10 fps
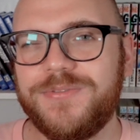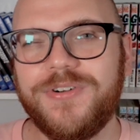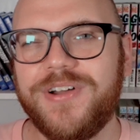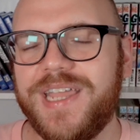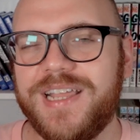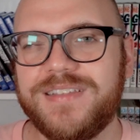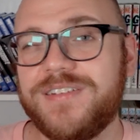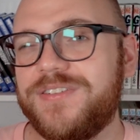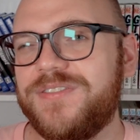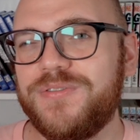raw eggs
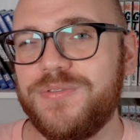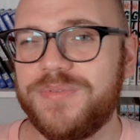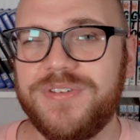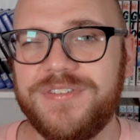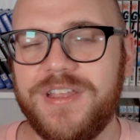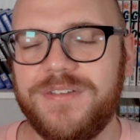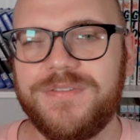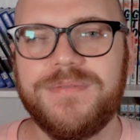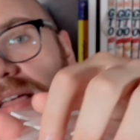are super safe.